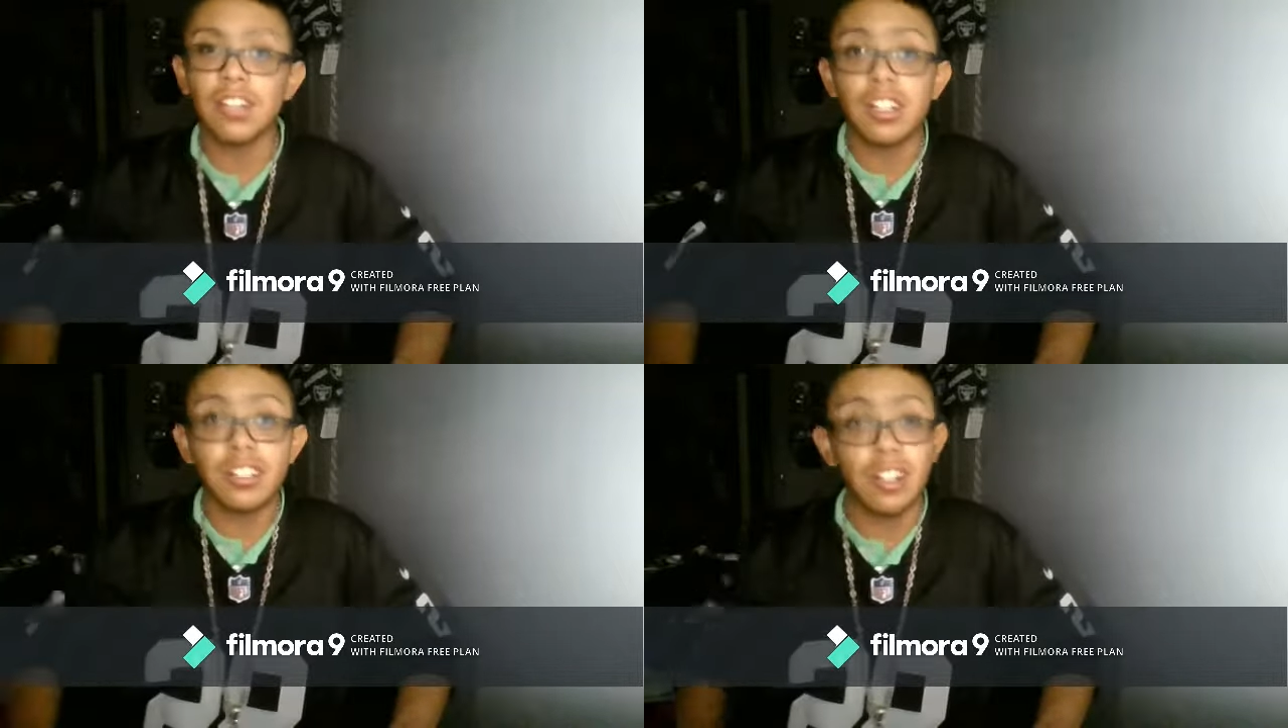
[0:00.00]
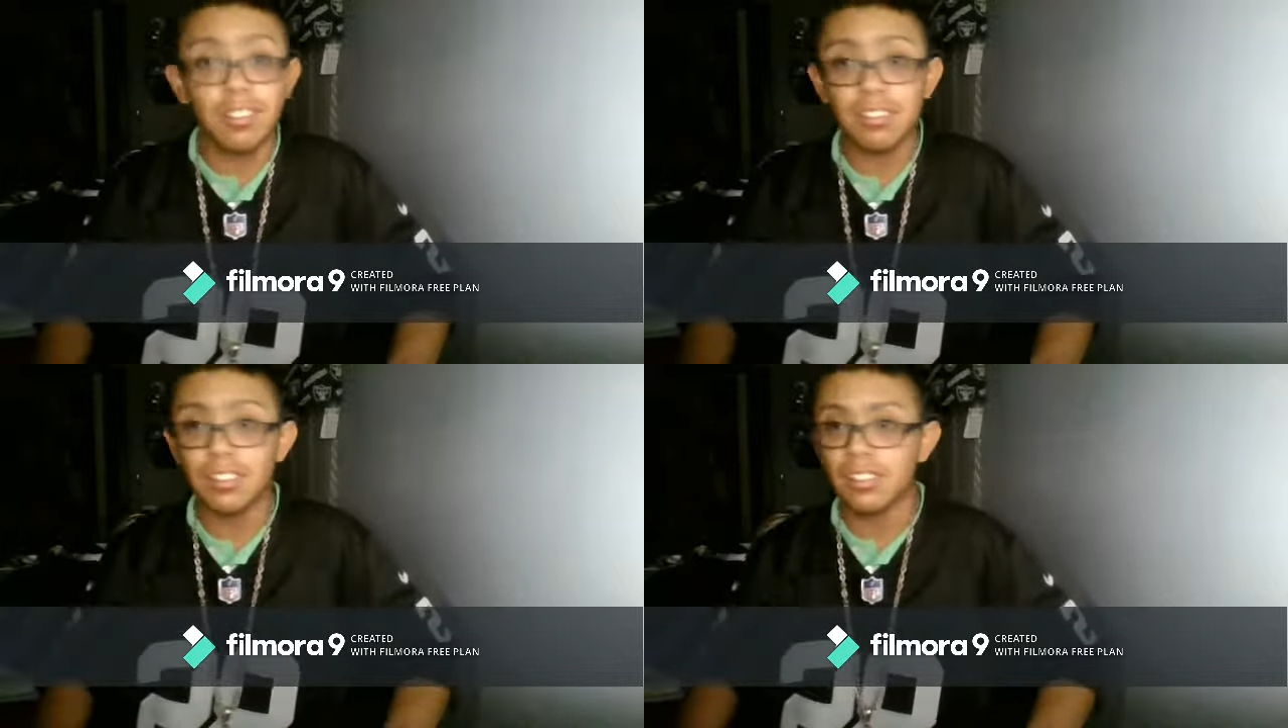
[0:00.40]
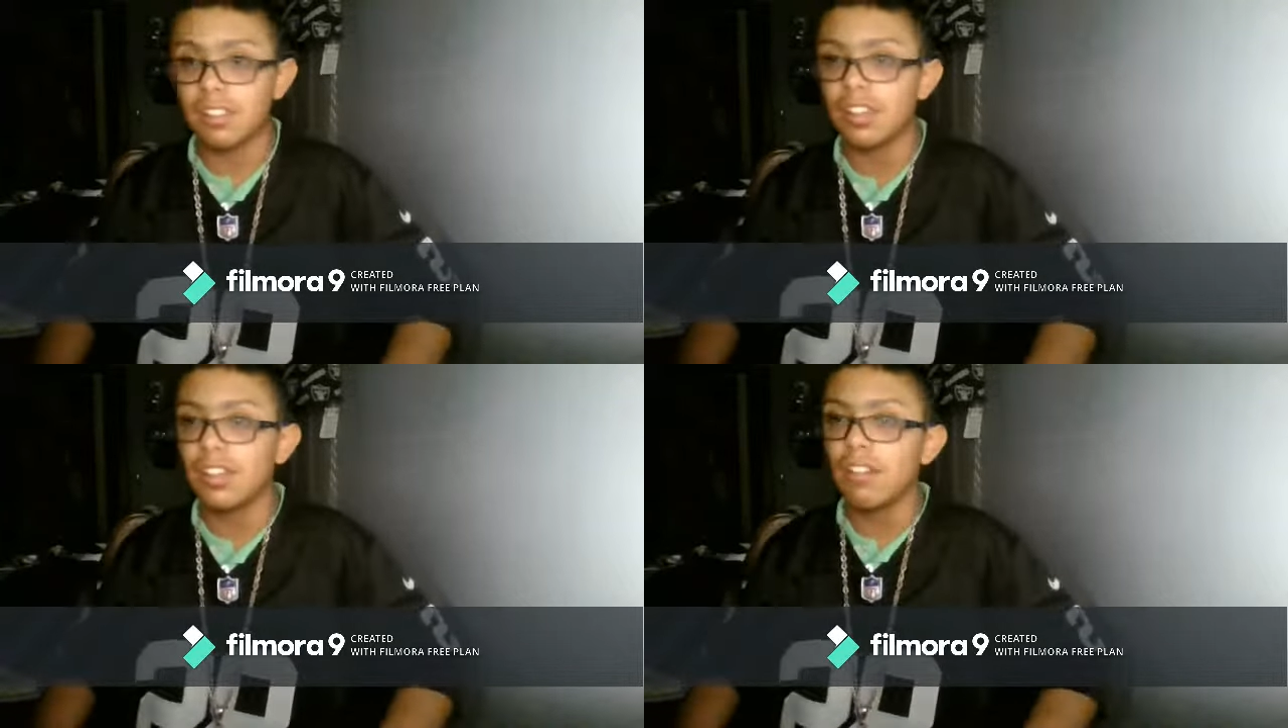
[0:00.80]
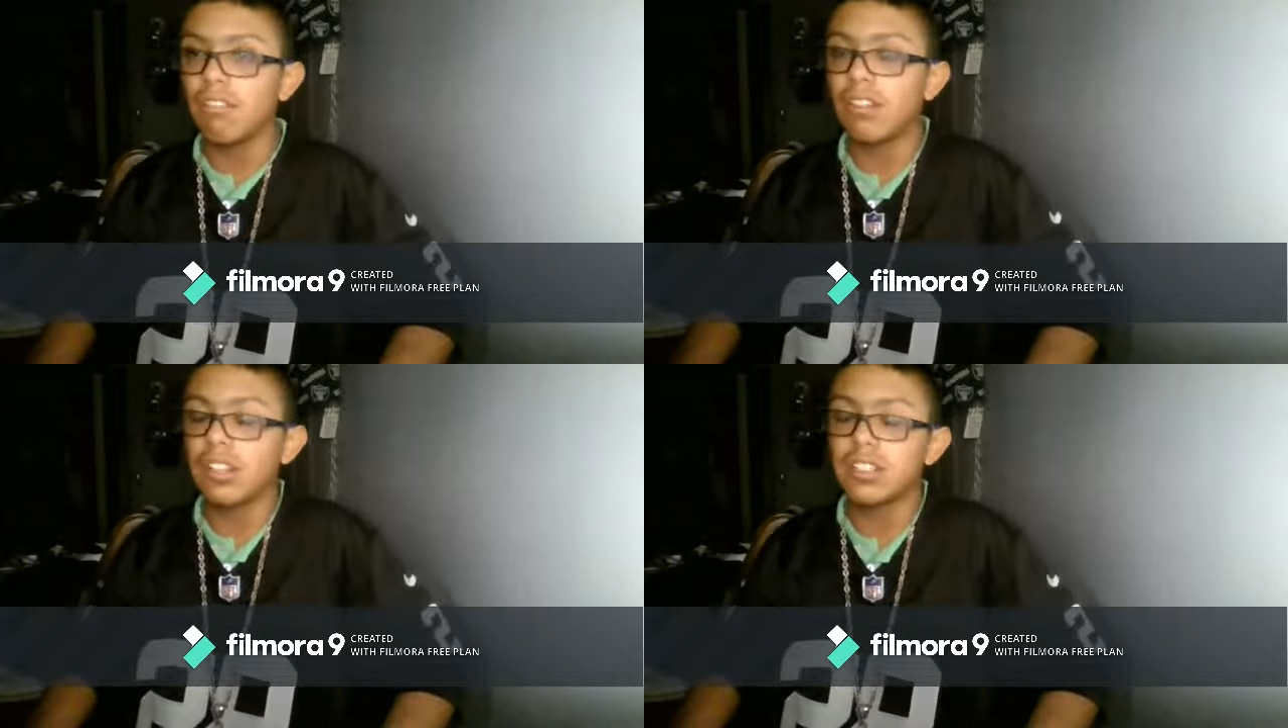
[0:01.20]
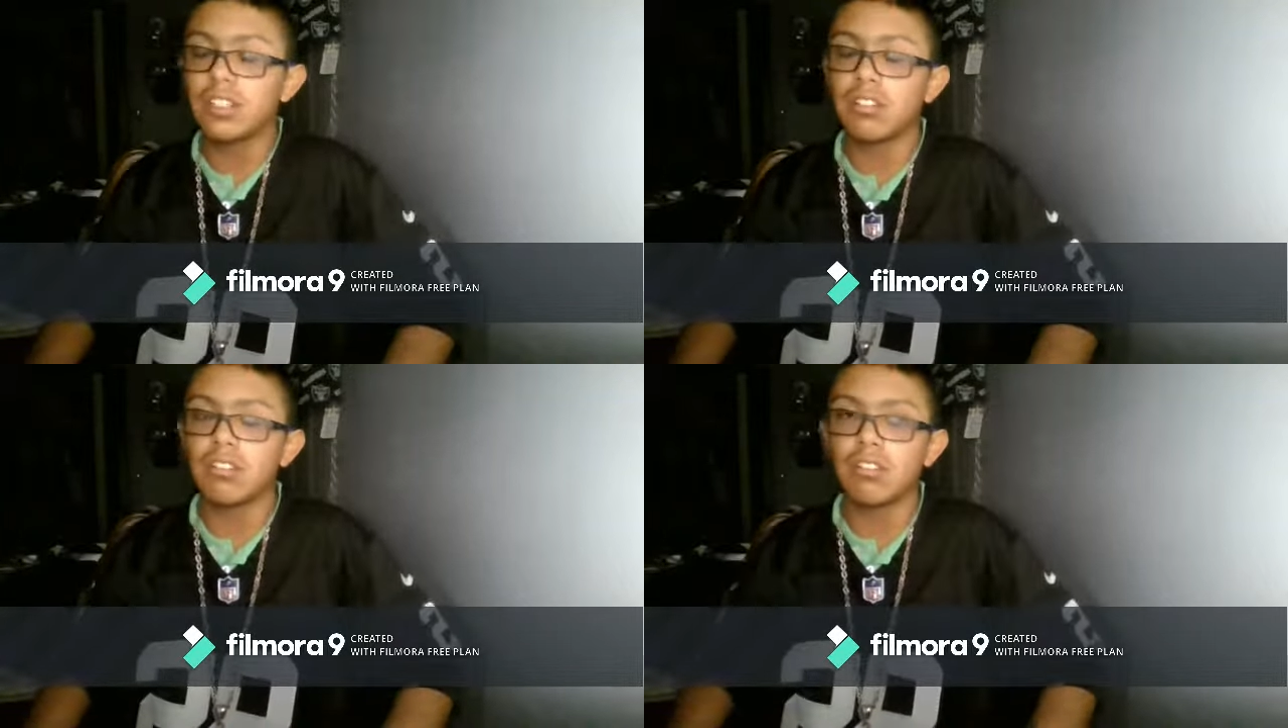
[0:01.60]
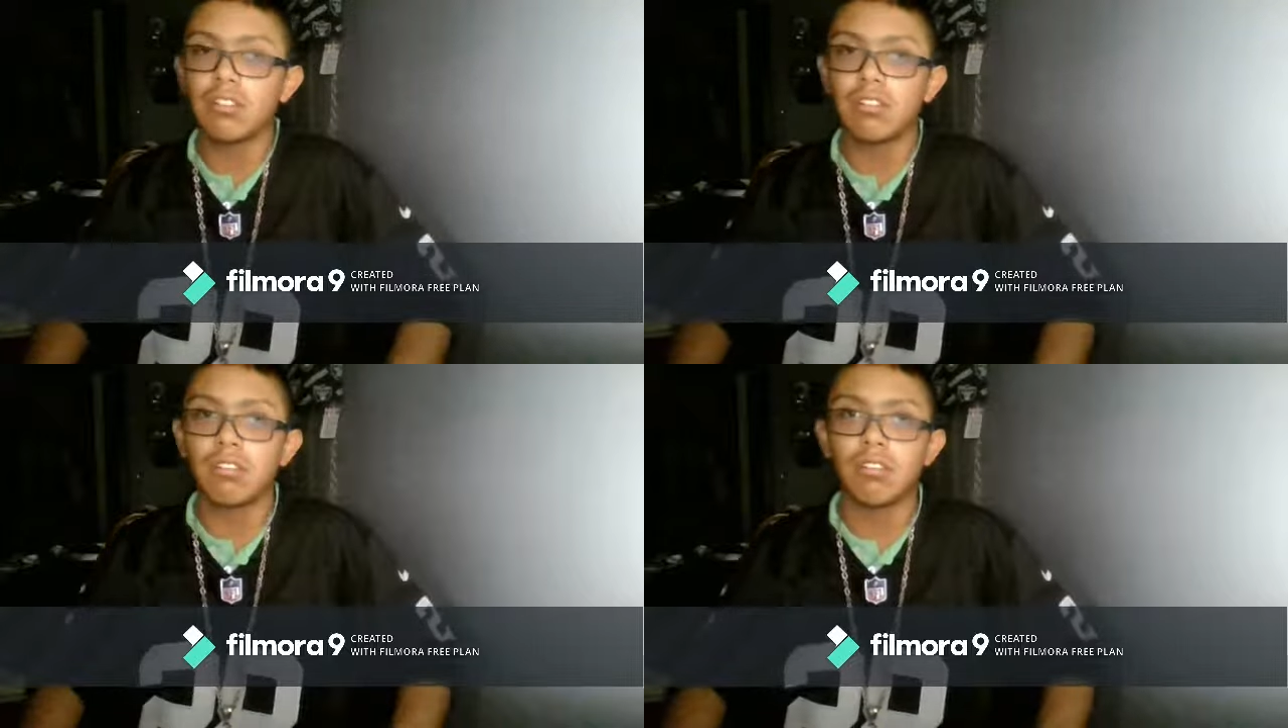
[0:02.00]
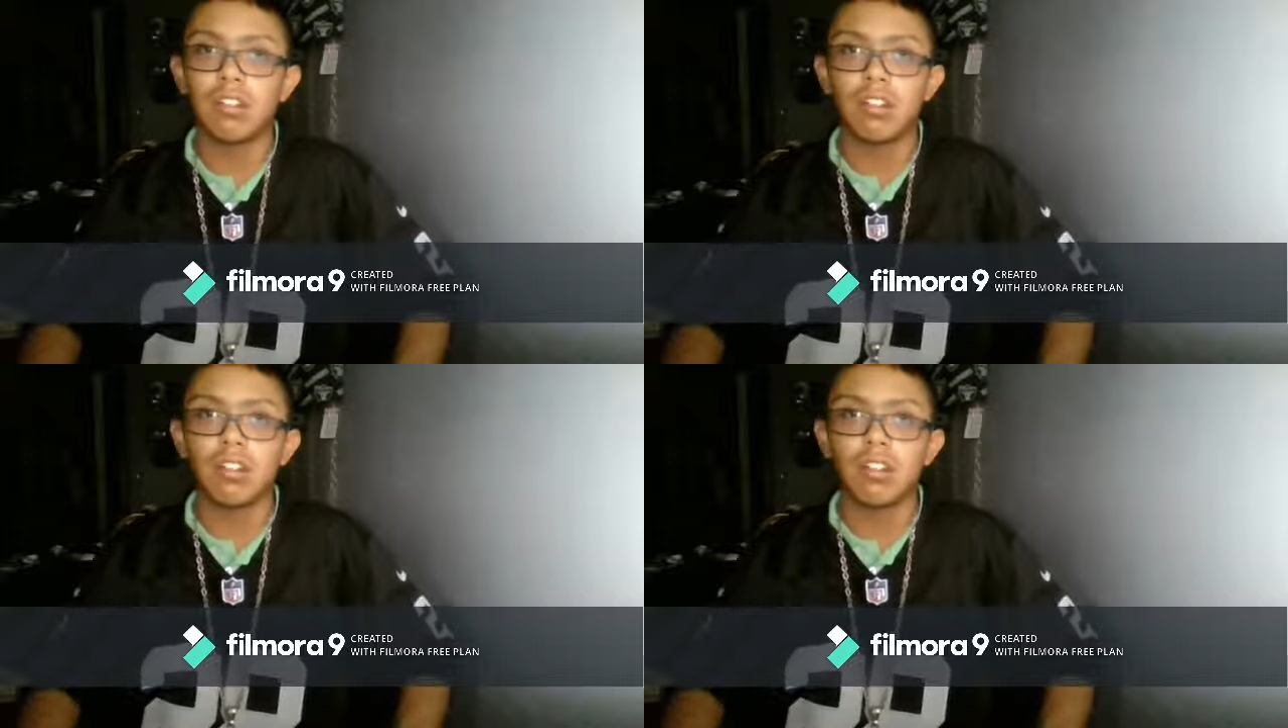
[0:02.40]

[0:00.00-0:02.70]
touchdowns. One to...